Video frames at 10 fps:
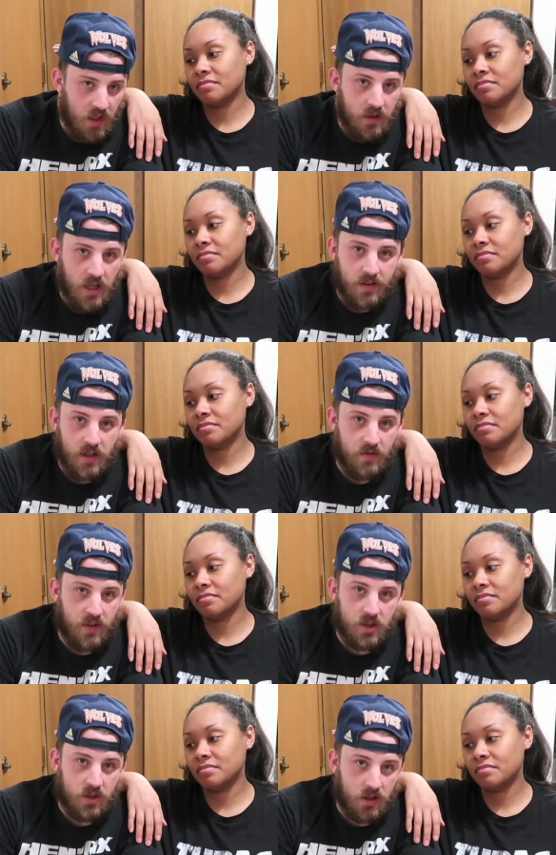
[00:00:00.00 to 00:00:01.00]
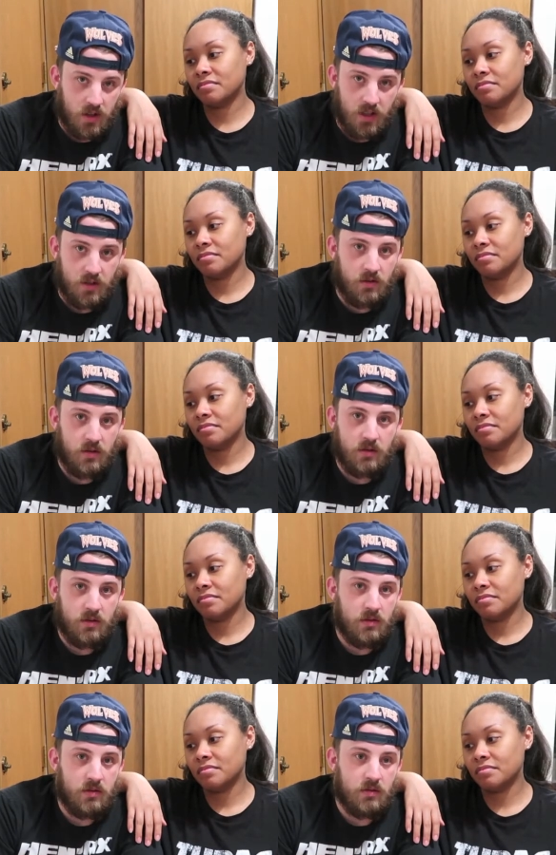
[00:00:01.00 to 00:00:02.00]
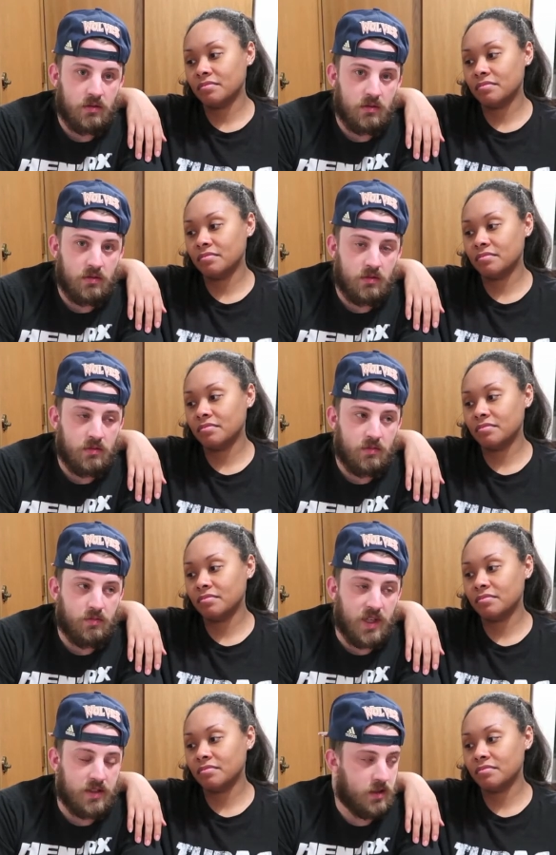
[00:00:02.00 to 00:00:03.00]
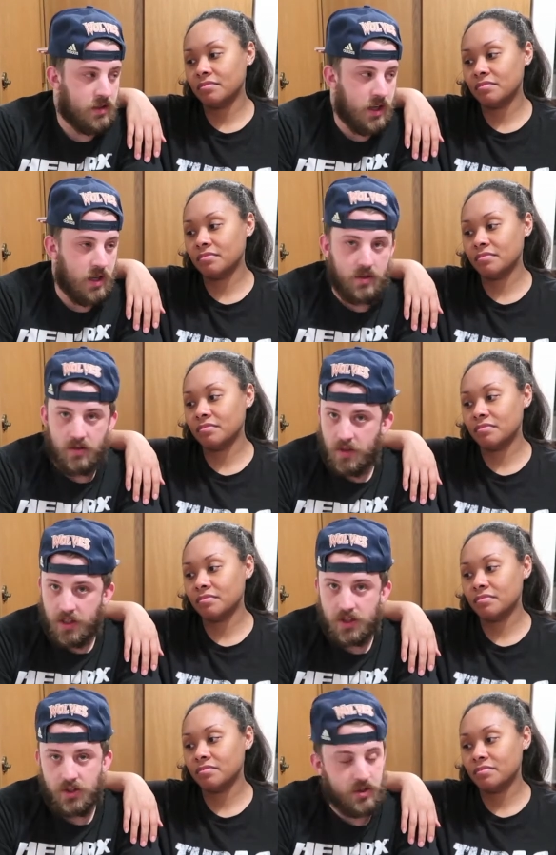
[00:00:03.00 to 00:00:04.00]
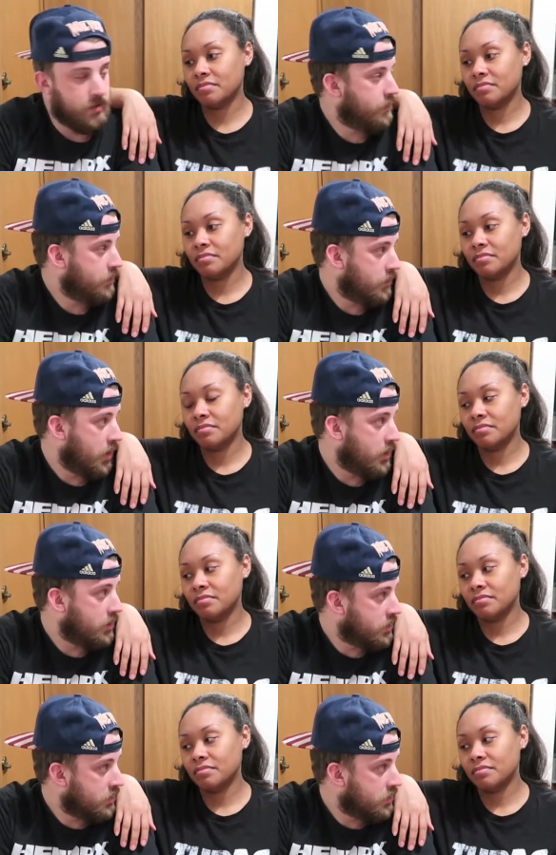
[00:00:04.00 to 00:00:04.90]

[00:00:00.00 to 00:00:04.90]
Speaker 1: and then eventually let it basically end your relationship, right?